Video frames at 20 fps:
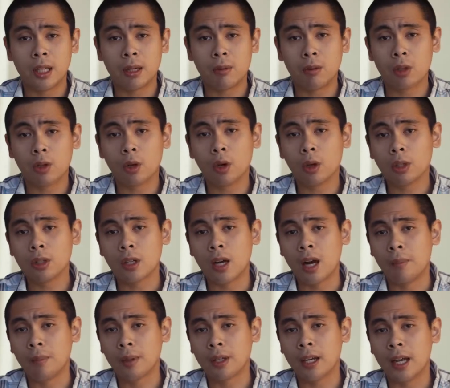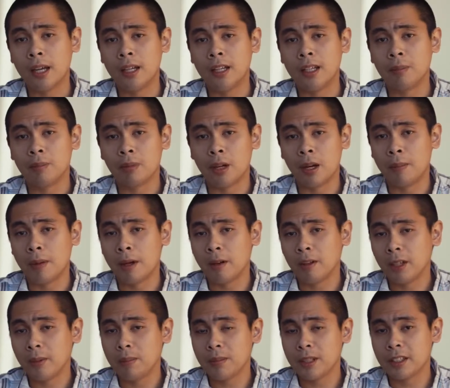They were called complicated
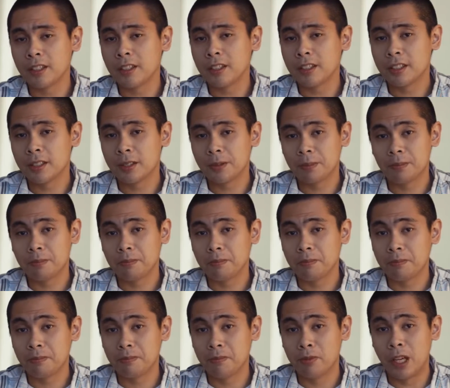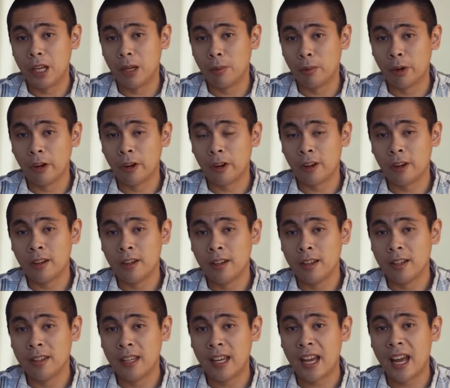primarily because they were.
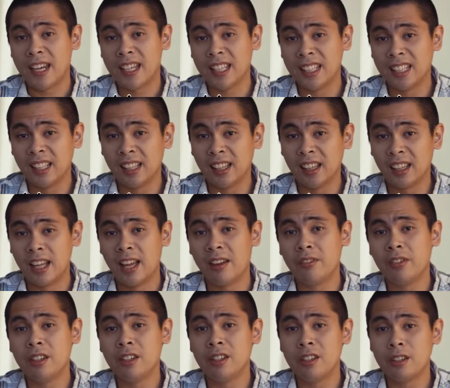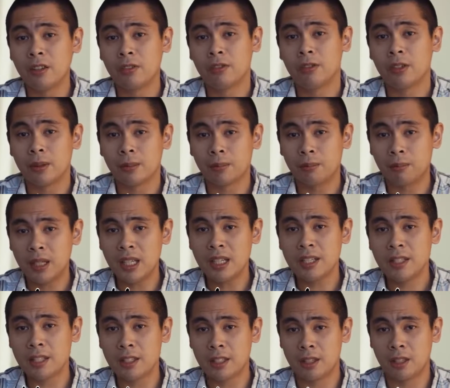They had 11 different
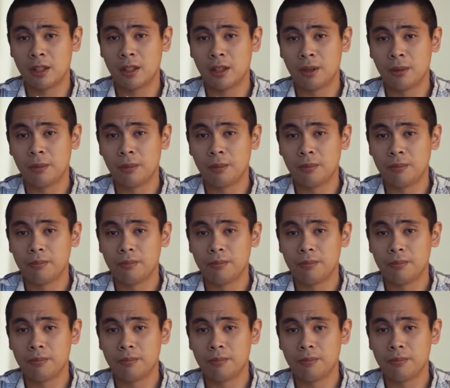pieces in them.